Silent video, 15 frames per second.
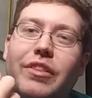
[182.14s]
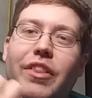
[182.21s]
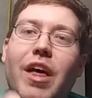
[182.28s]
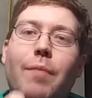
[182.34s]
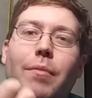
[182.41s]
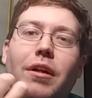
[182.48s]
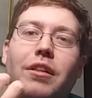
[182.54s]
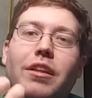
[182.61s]

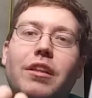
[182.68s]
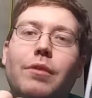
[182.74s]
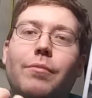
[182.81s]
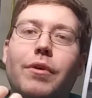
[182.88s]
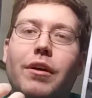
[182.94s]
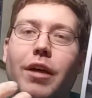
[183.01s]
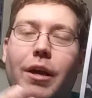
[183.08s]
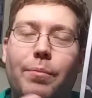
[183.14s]
them a little
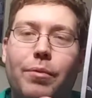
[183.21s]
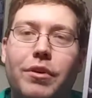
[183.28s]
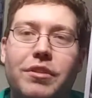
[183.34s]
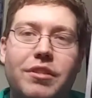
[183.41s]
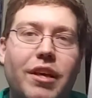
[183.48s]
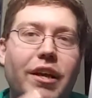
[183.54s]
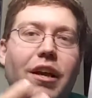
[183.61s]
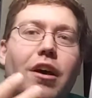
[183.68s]
bit, like,
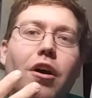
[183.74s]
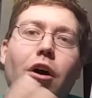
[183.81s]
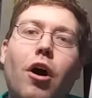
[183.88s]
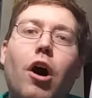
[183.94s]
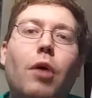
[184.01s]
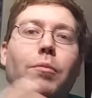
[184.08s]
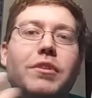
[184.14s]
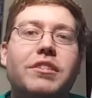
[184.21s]
puts, like,
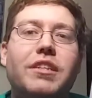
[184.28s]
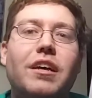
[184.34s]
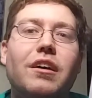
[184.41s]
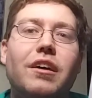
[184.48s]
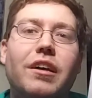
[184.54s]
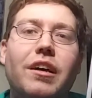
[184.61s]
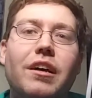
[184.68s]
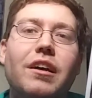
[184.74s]
Alm and
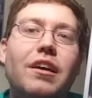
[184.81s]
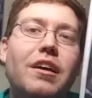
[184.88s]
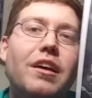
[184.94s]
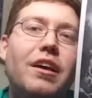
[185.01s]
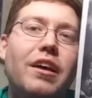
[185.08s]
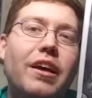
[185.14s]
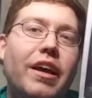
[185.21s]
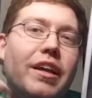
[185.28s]
Celica
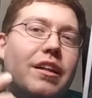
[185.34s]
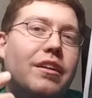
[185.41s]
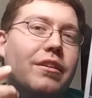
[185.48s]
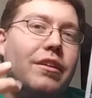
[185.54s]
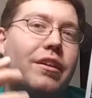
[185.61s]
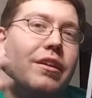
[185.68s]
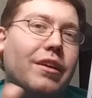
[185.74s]
in an